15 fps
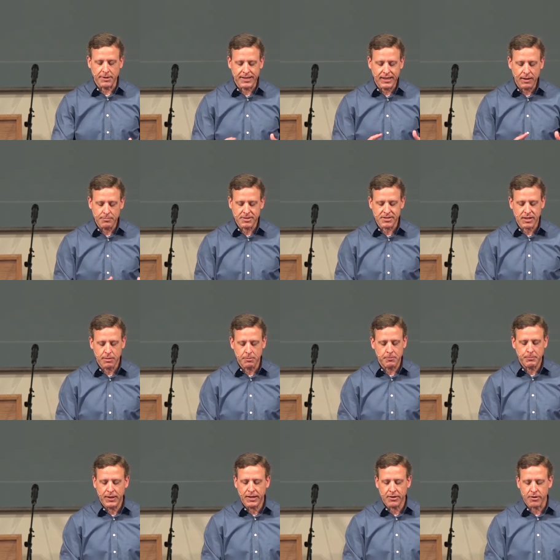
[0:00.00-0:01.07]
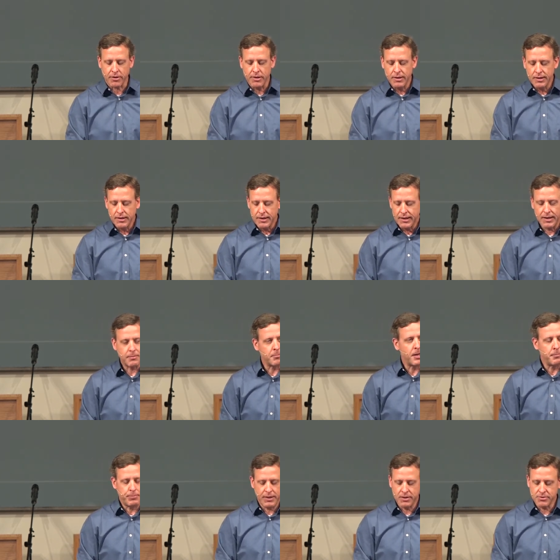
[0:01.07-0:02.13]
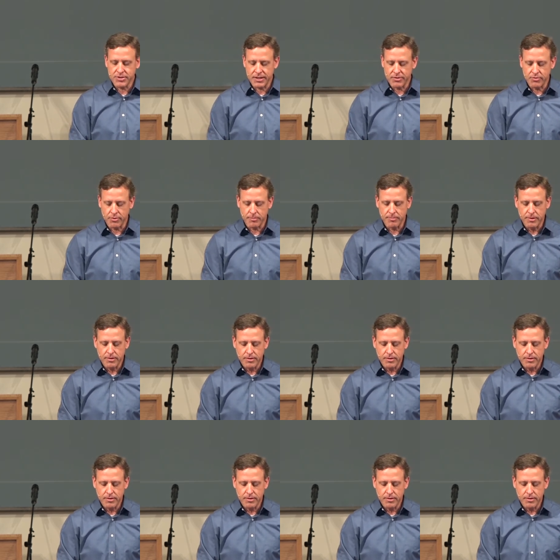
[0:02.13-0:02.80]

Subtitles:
He came to Simon Peter, and Peter said to him,